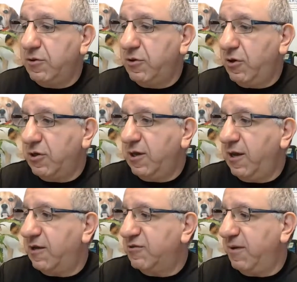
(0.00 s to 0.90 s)
Doggy
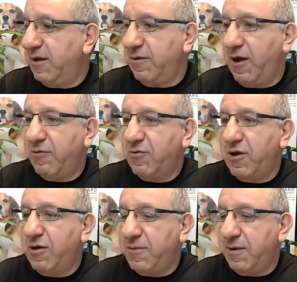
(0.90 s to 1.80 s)
X-Pen, how
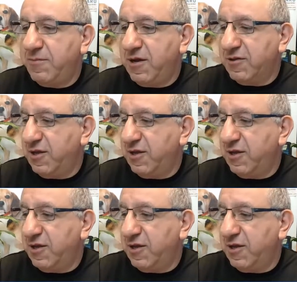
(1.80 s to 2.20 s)
come I'm not